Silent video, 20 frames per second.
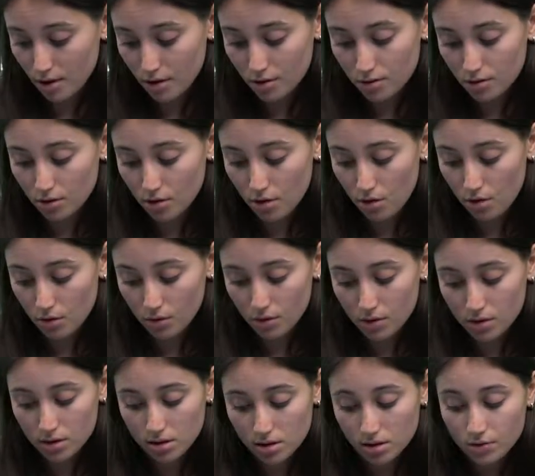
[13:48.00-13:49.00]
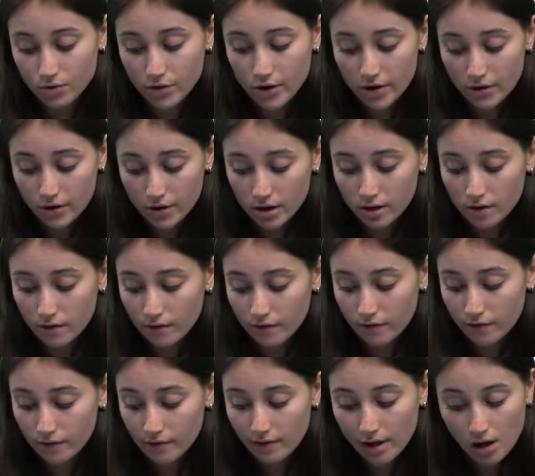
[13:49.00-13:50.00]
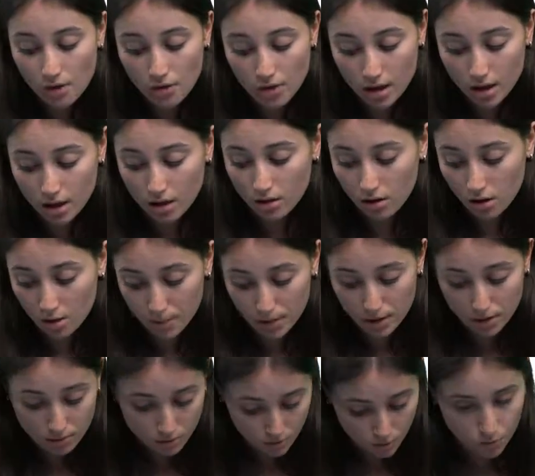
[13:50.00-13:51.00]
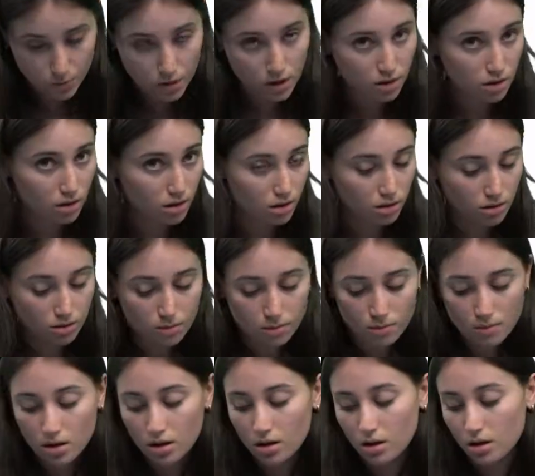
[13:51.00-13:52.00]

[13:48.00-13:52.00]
so this is very, very common when